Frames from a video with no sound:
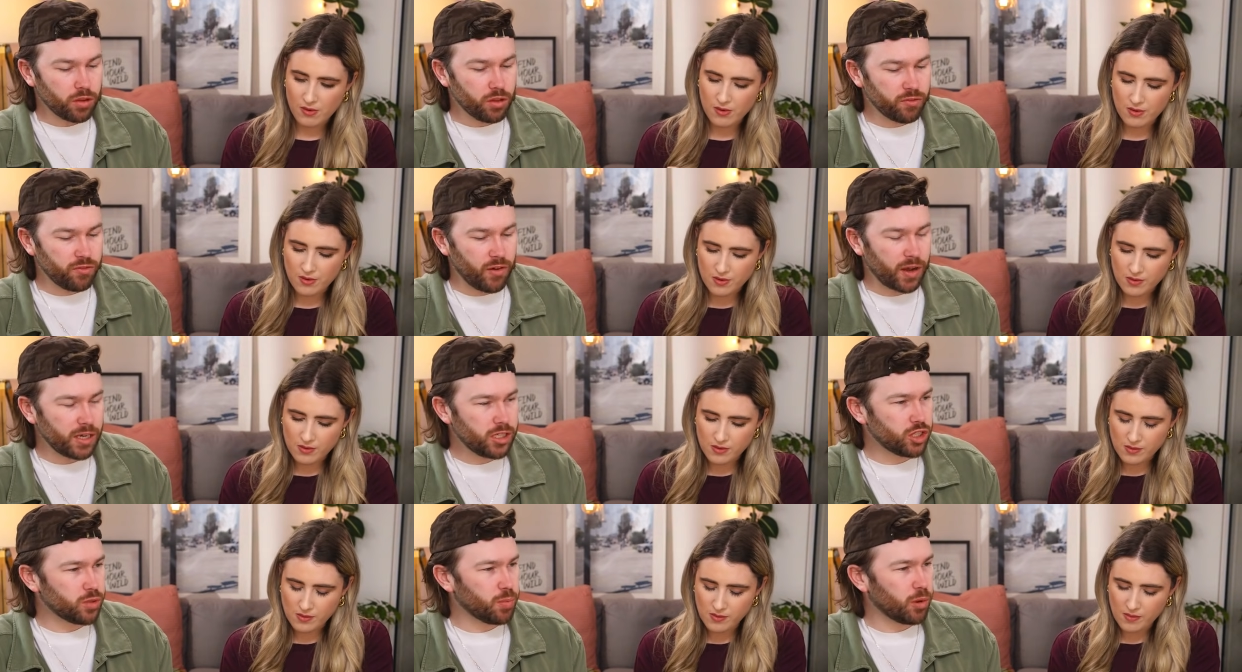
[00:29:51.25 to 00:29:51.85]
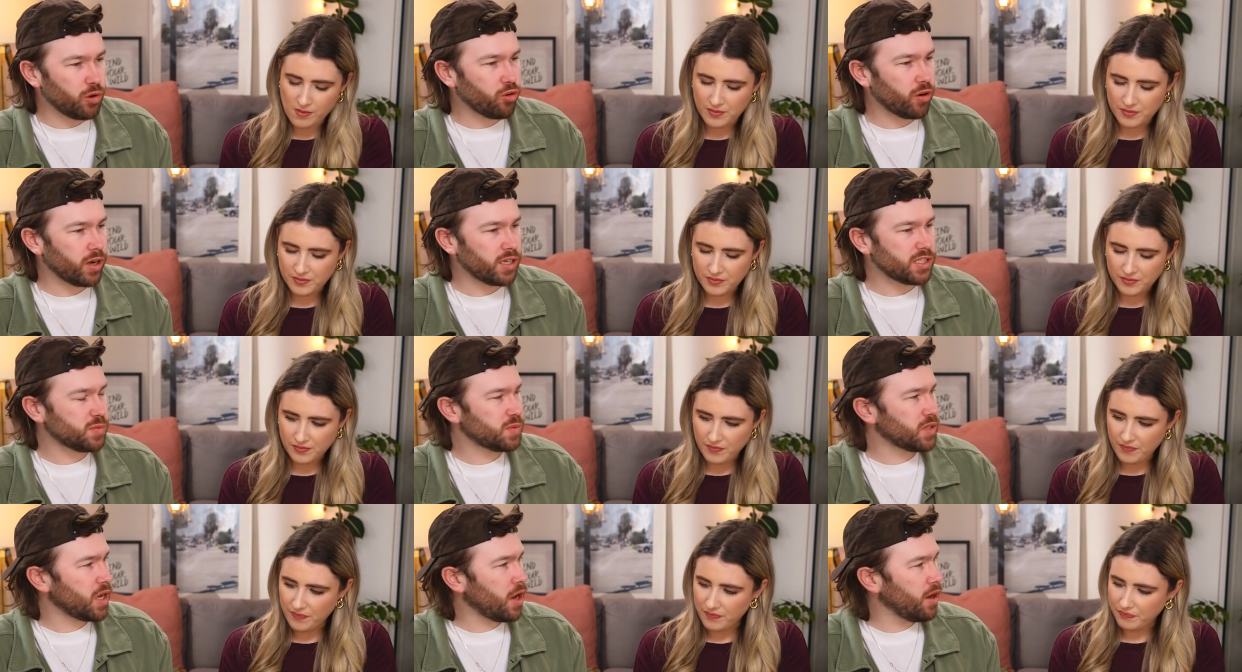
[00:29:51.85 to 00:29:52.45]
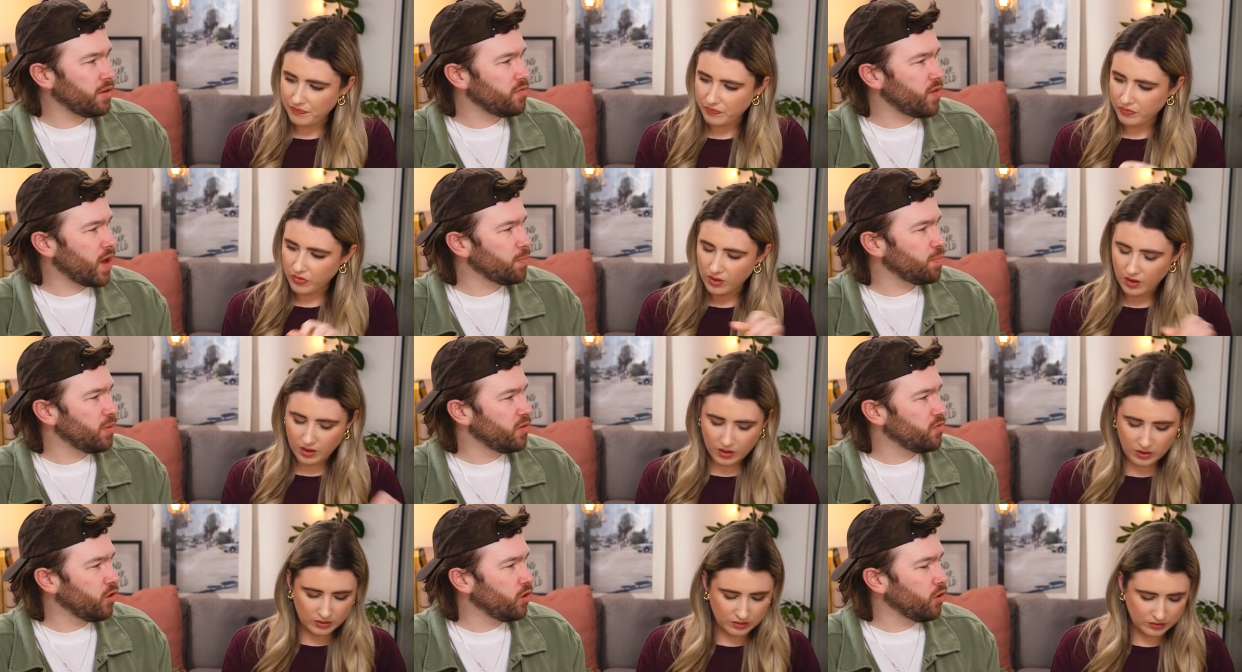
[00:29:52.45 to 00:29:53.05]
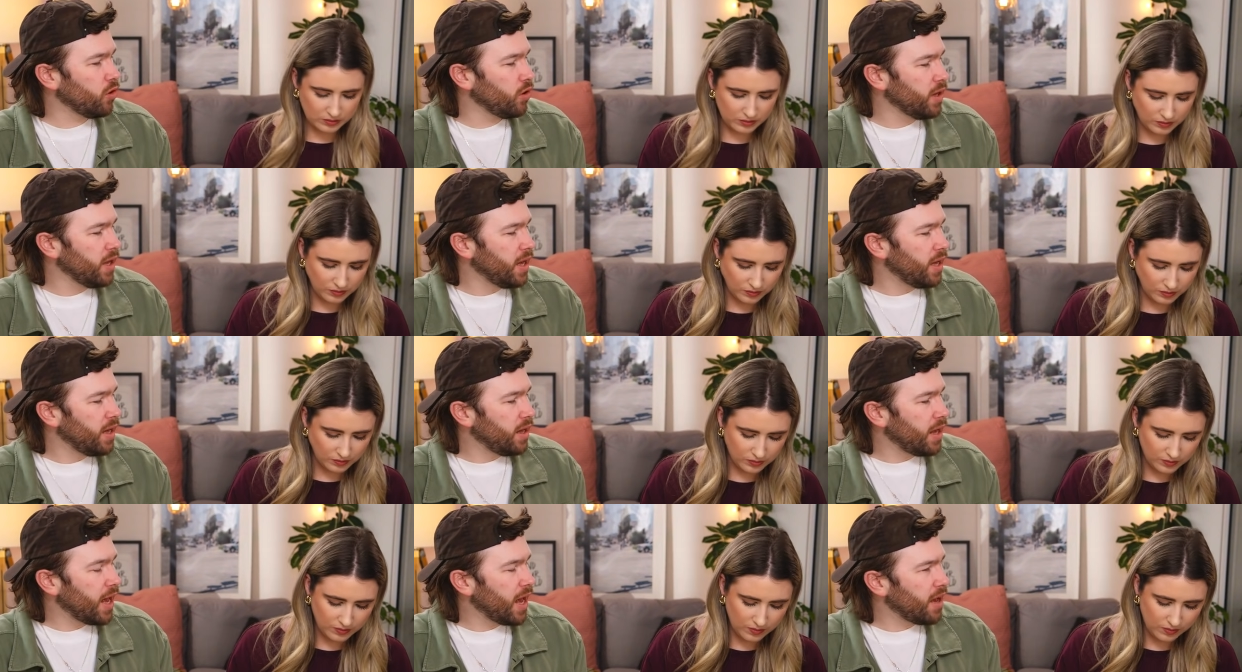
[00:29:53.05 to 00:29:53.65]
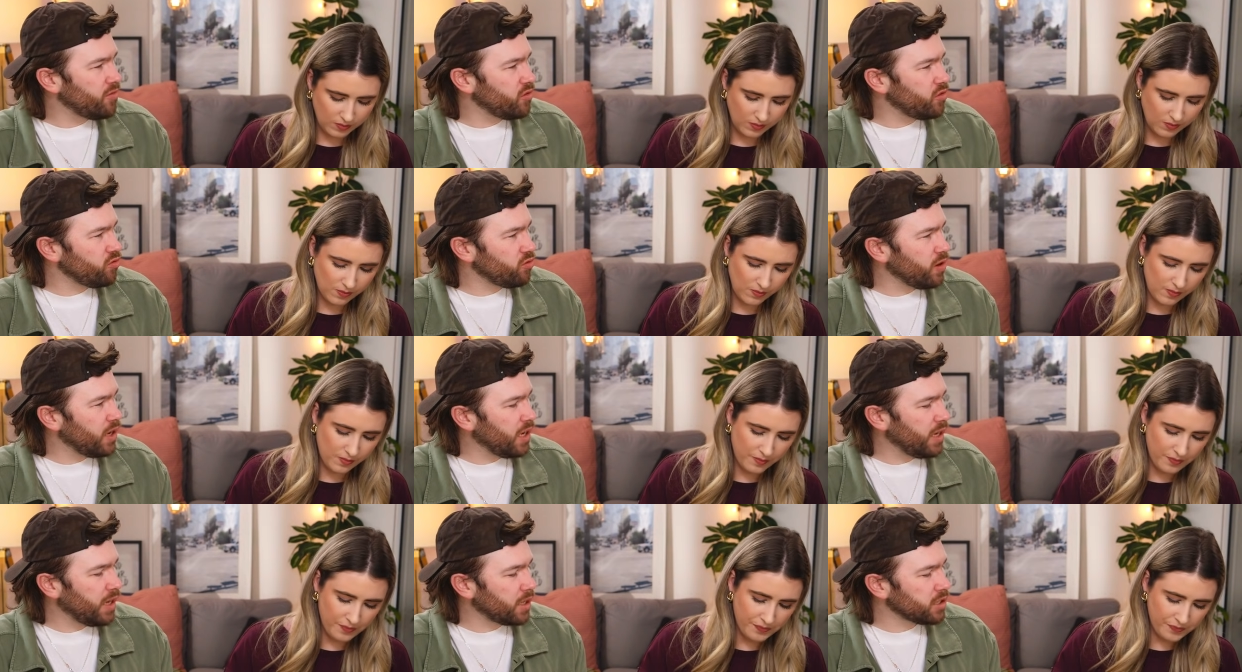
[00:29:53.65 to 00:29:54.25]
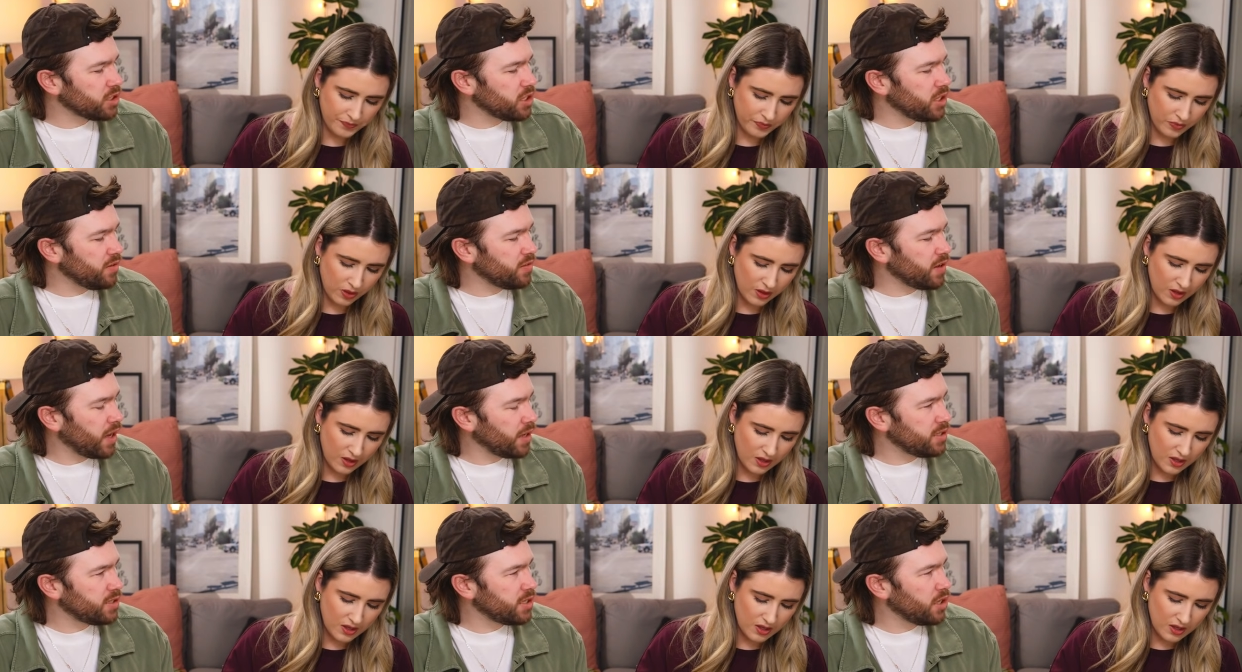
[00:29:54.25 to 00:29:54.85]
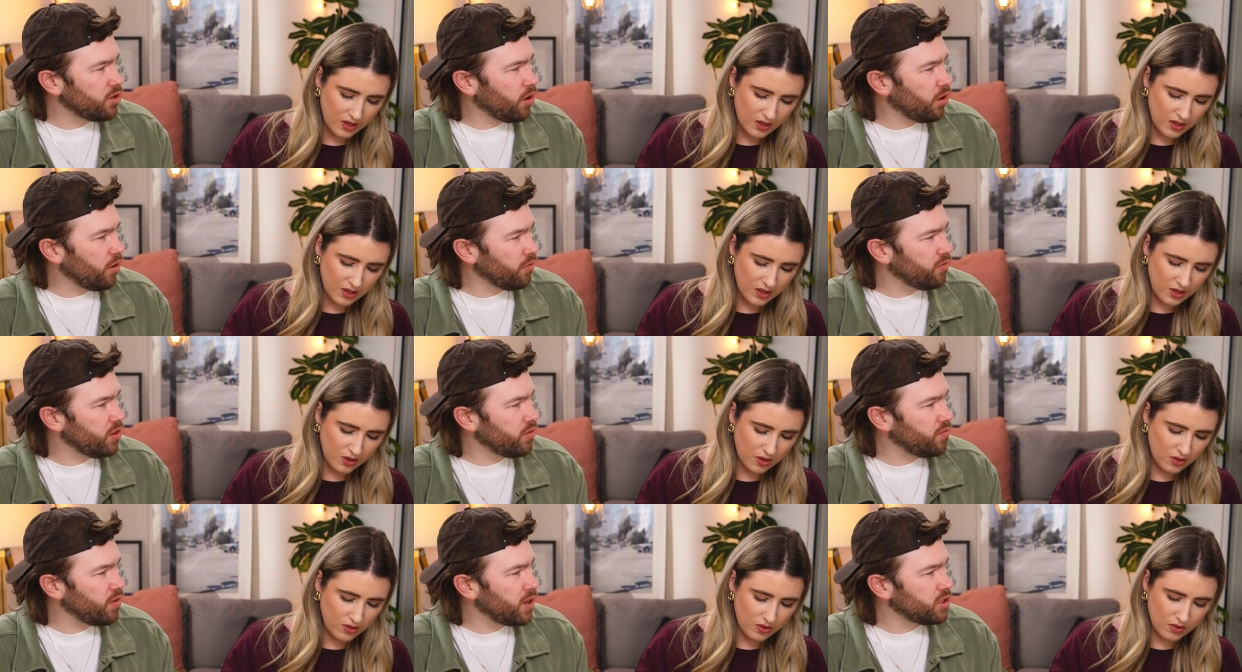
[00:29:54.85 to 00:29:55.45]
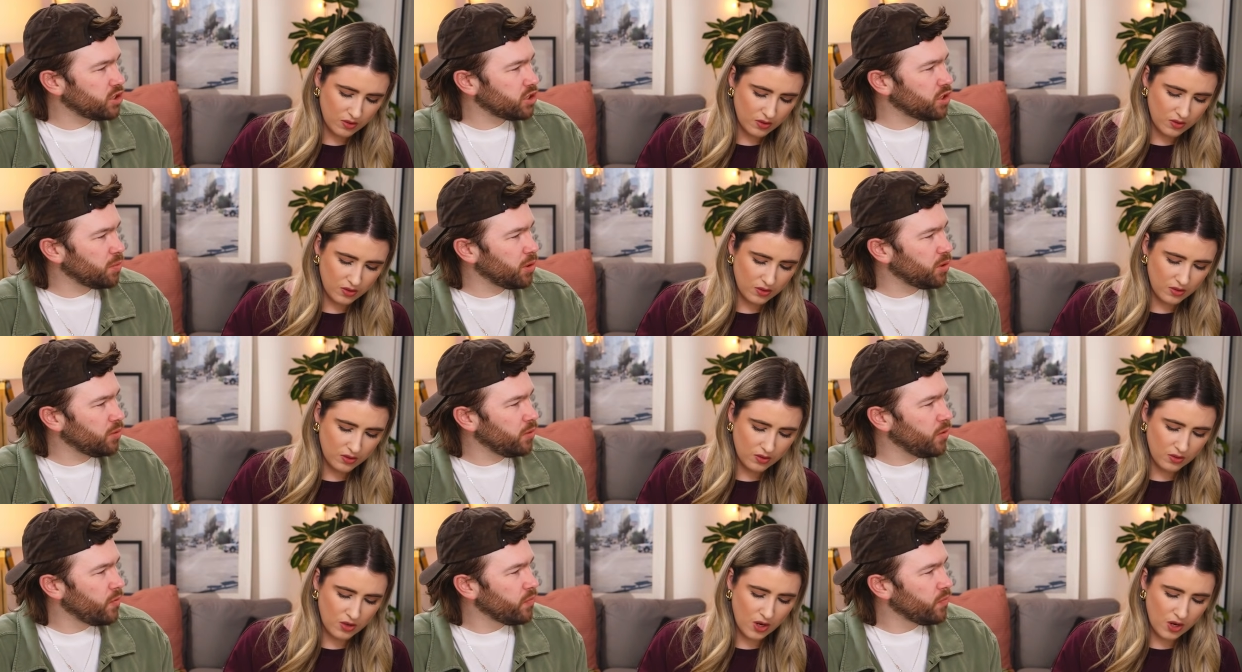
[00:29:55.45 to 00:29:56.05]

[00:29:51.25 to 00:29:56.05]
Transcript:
Speaker 1: The vegetable crisps I've had before haven't really actually tasted of the vegetable.